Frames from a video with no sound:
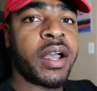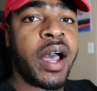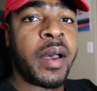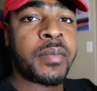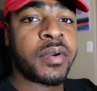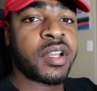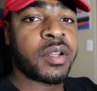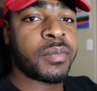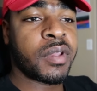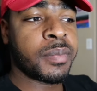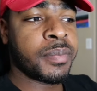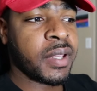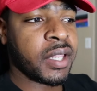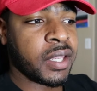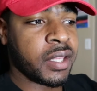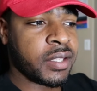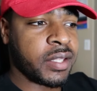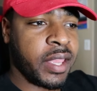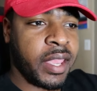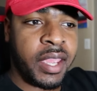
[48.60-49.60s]
I'm gonna be
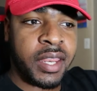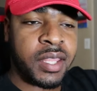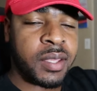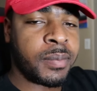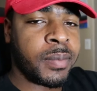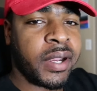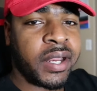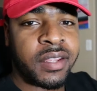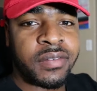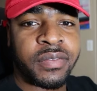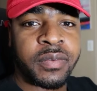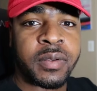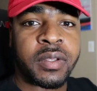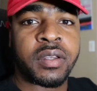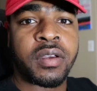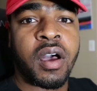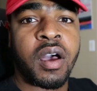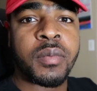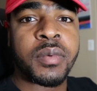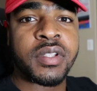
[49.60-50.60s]
picking anybody from
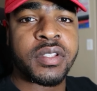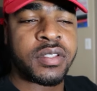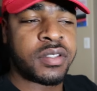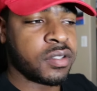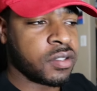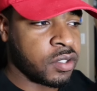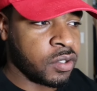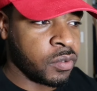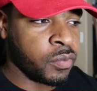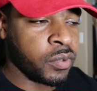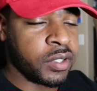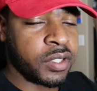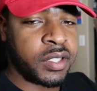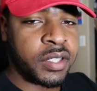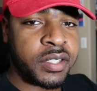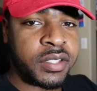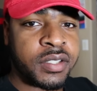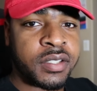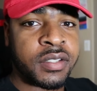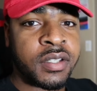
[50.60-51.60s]
the comments to win
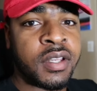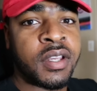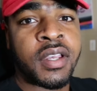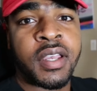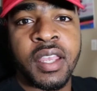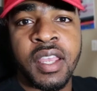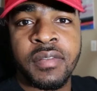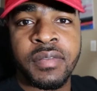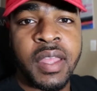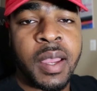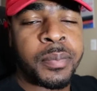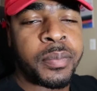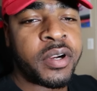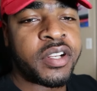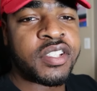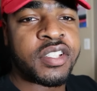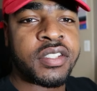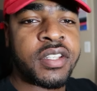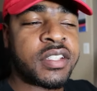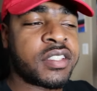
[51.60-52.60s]
this. If that
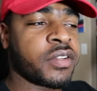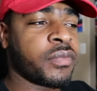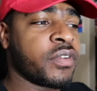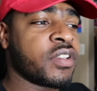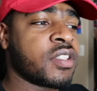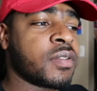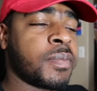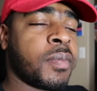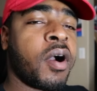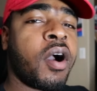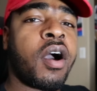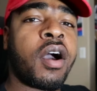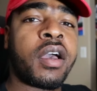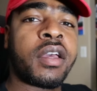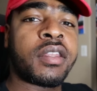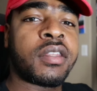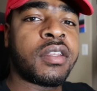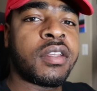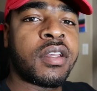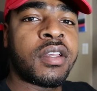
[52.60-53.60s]
person doesn't
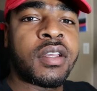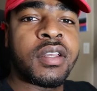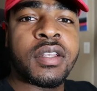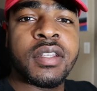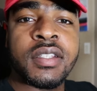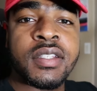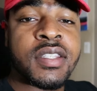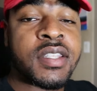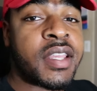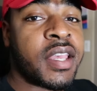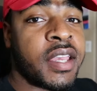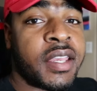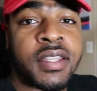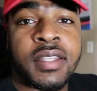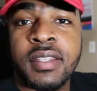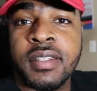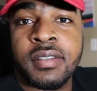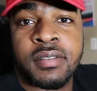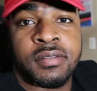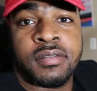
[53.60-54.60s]
respond,
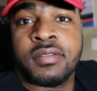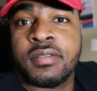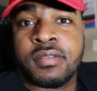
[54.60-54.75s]
then